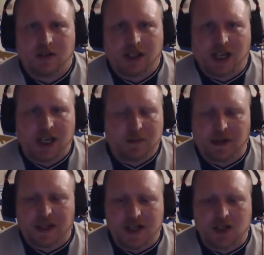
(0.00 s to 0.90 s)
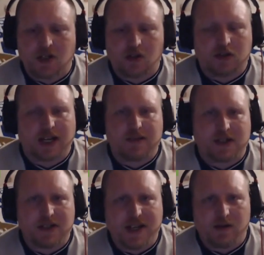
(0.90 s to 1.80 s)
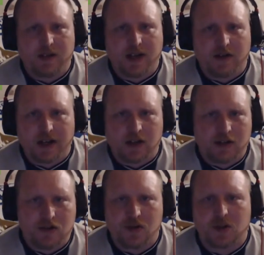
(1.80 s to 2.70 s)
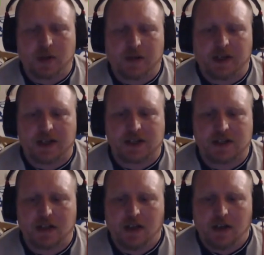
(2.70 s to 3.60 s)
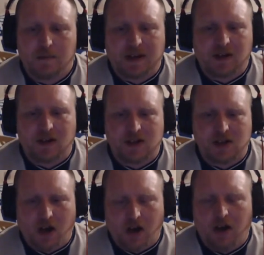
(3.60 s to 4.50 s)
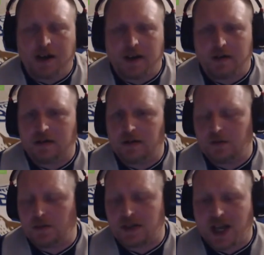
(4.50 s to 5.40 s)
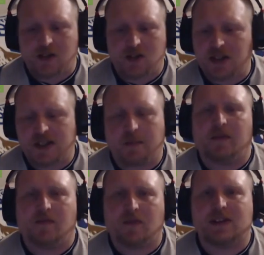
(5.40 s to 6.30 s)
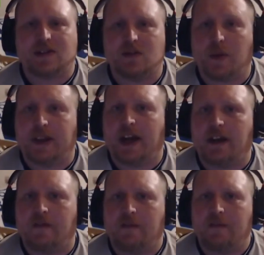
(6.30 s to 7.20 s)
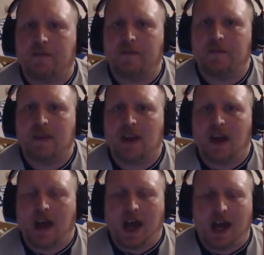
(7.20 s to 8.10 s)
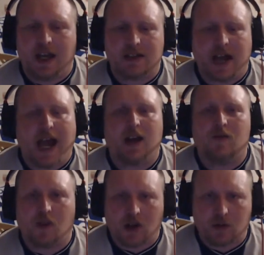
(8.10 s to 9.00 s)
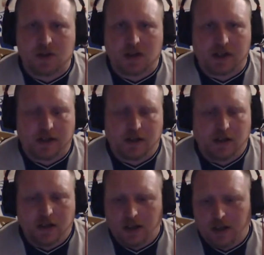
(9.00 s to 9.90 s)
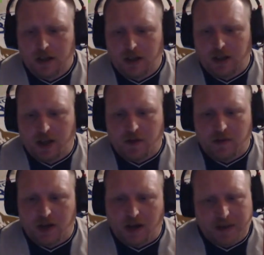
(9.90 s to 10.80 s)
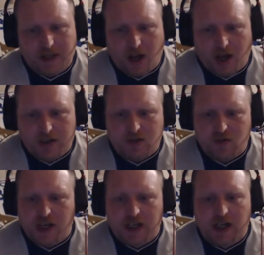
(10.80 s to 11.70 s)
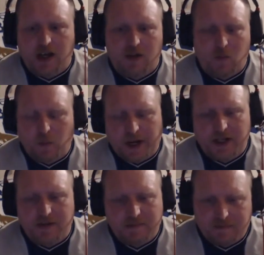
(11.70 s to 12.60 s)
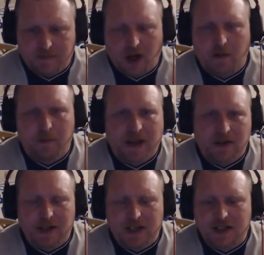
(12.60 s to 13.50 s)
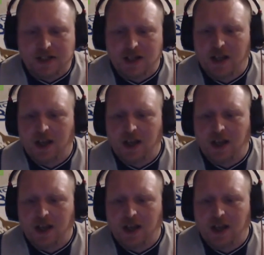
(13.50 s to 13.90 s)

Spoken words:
keeping that score down to 0-0 in 120 minutes. Because I was actually tipping France to win that. And how wrong was I? You know, I mean, Australia win on penalties.